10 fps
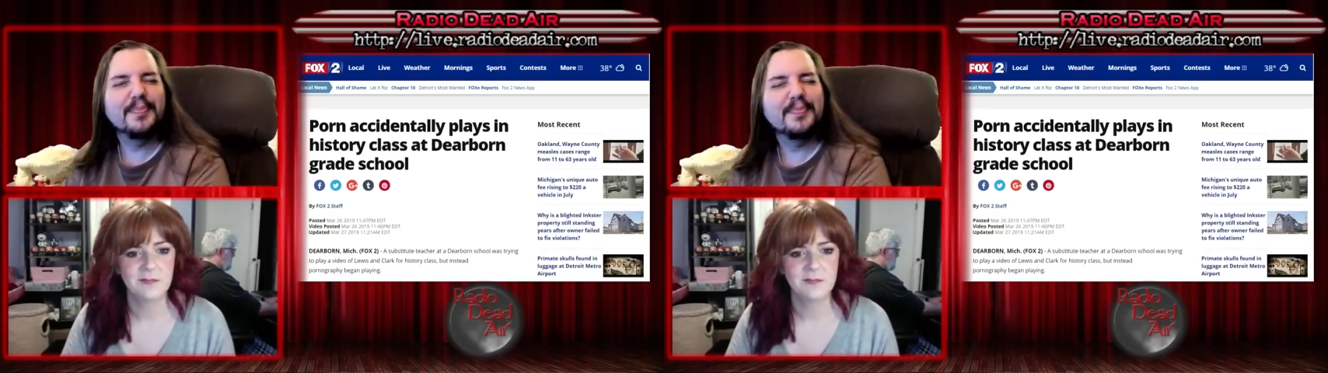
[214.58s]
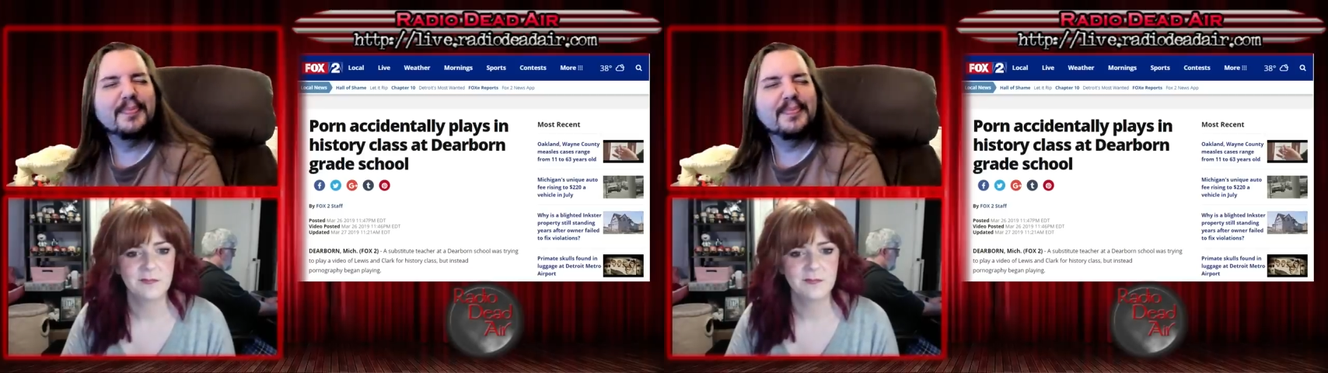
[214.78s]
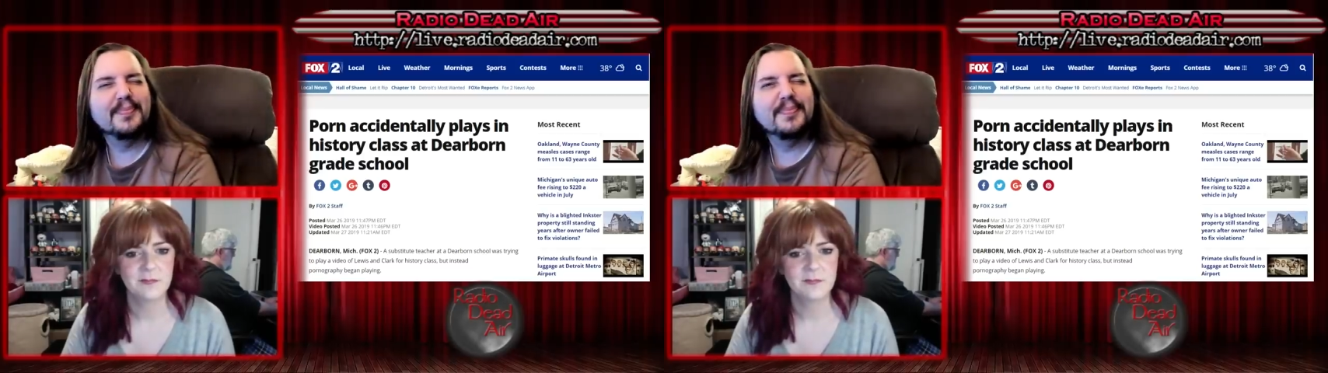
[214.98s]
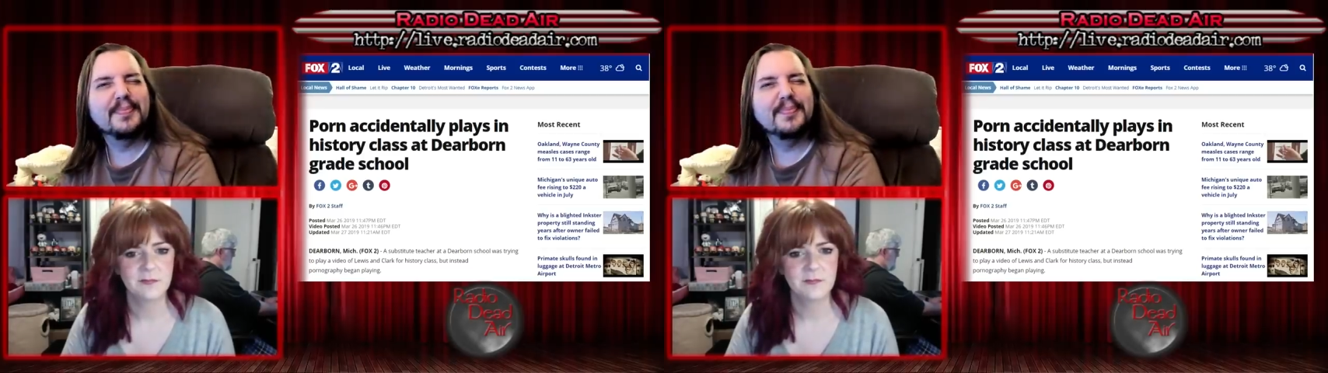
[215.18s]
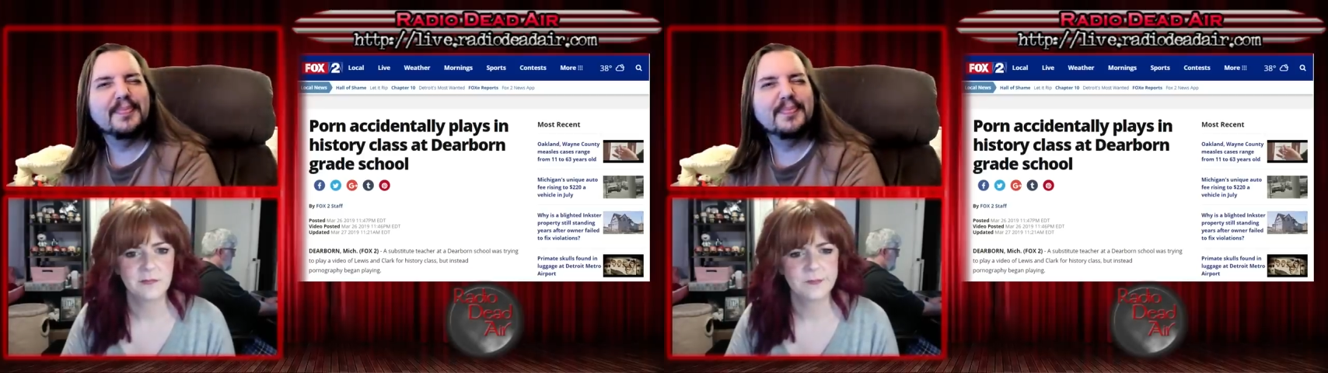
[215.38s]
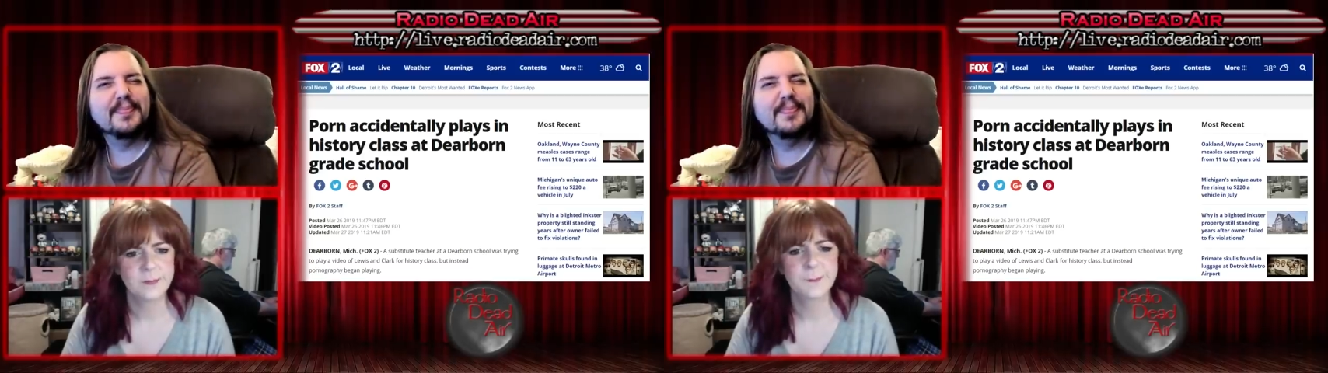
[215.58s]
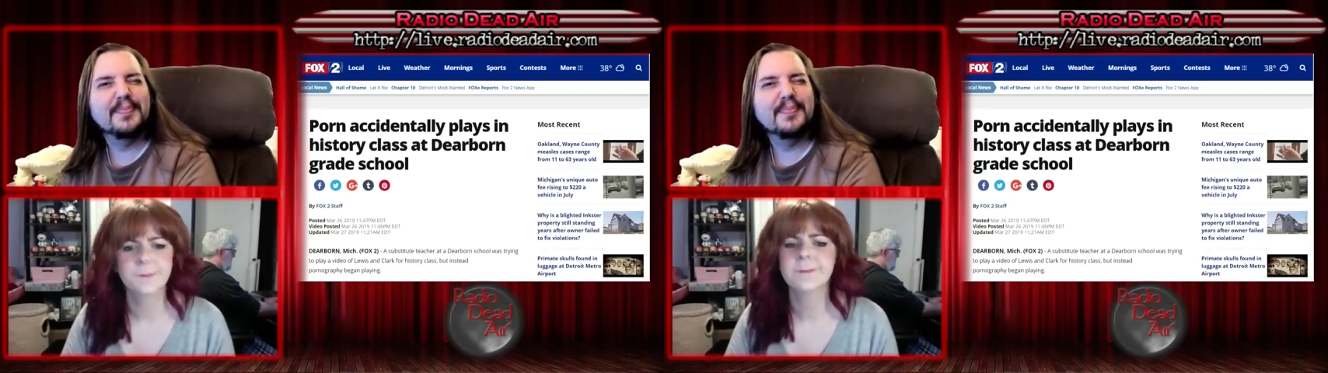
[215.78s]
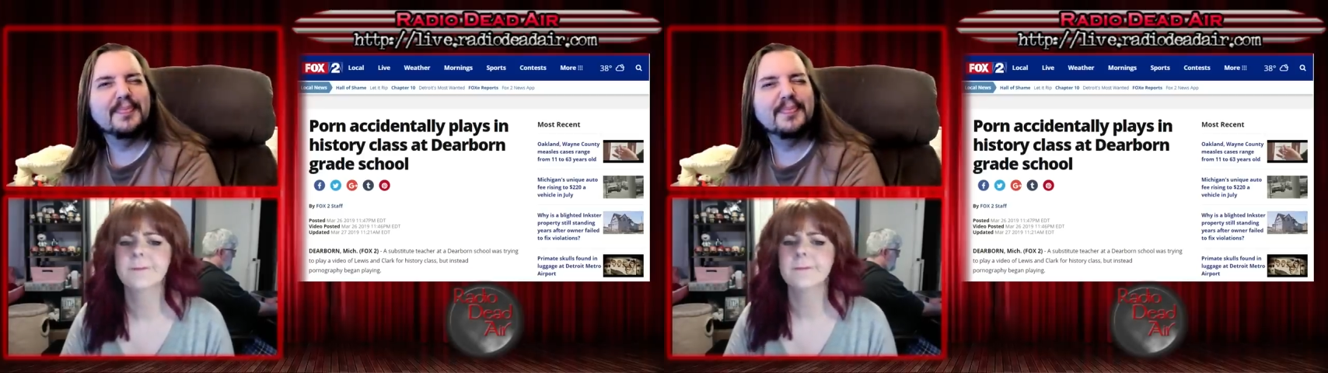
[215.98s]

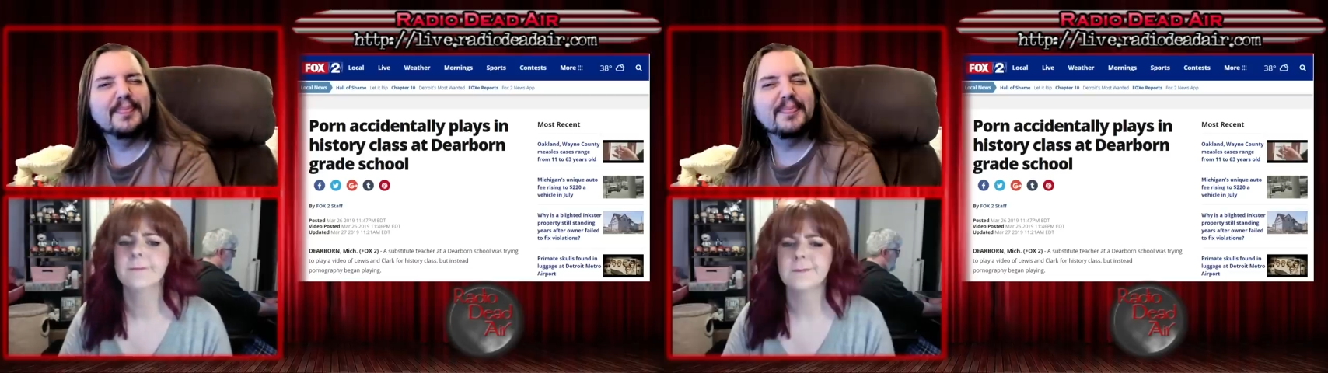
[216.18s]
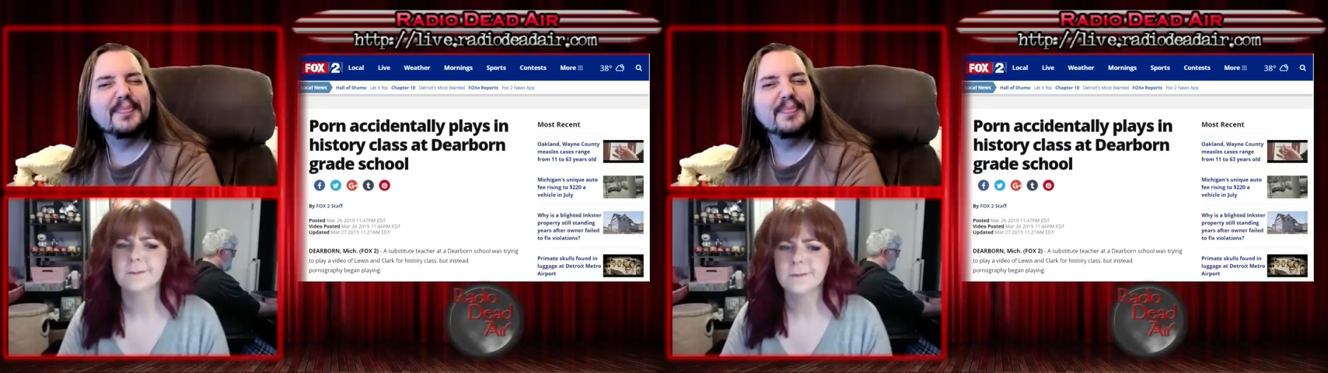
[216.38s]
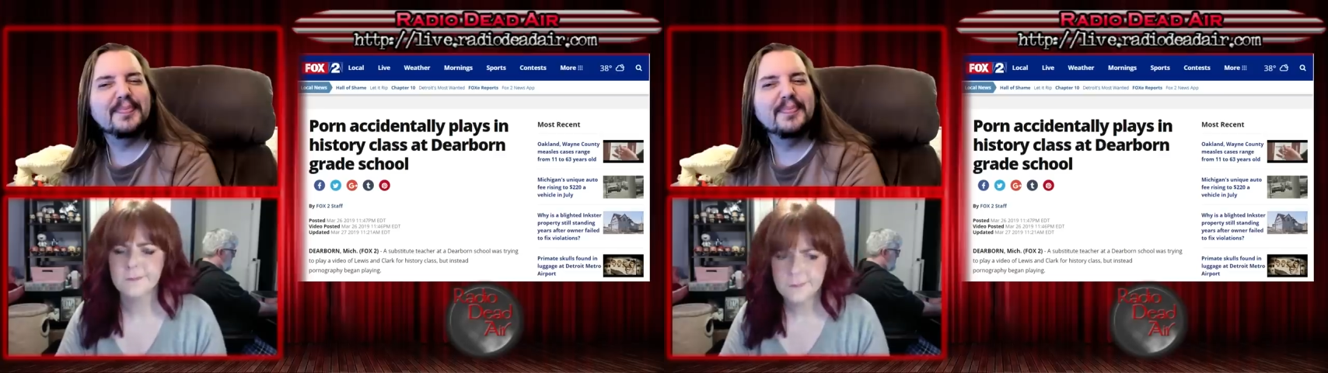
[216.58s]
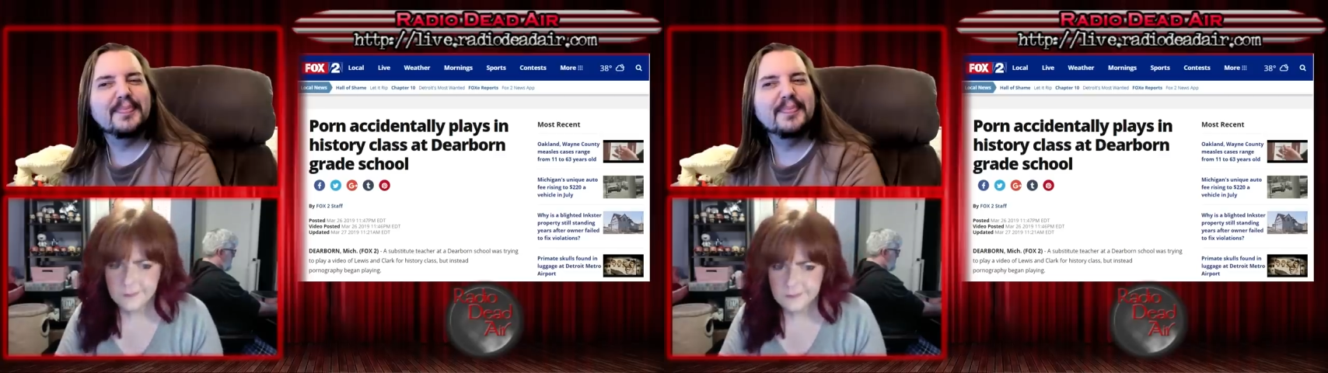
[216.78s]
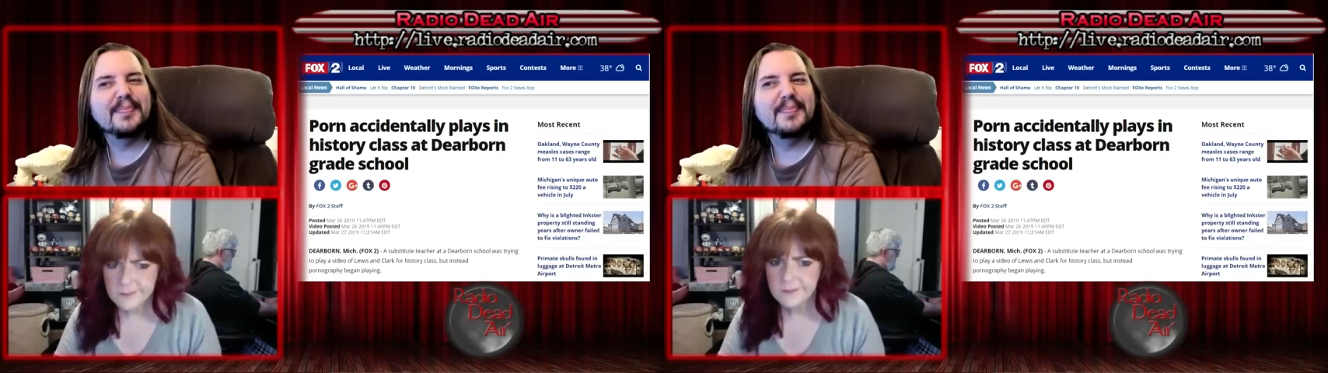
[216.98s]
Nobody speaks.